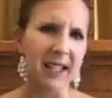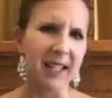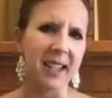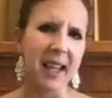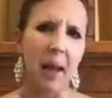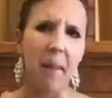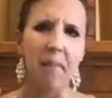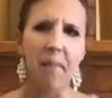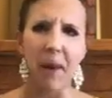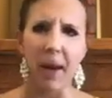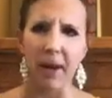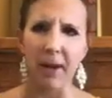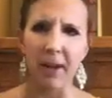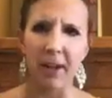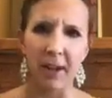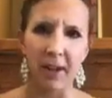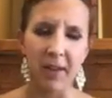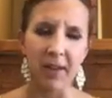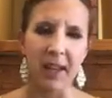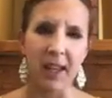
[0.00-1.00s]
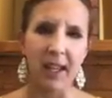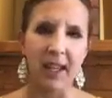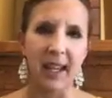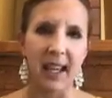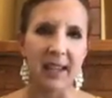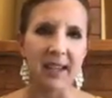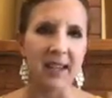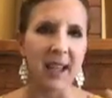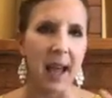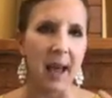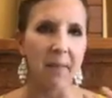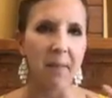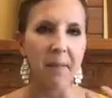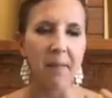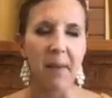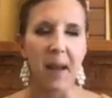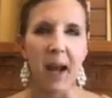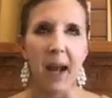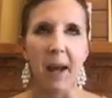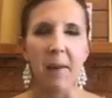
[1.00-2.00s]
It's that barrier that gets that
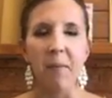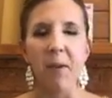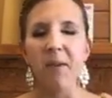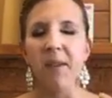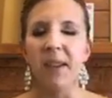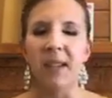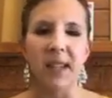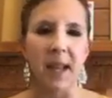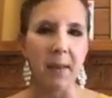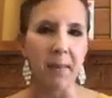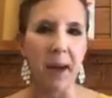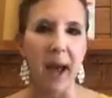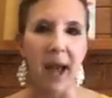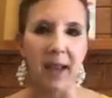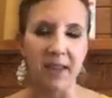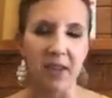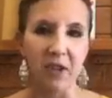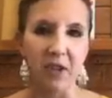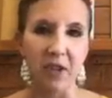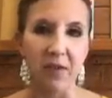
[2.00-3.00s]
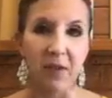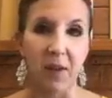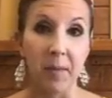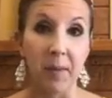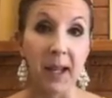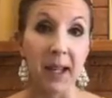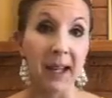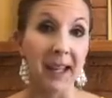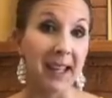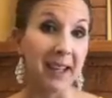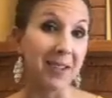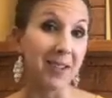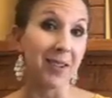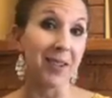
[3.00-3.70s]
prevents that pathogen from getting in.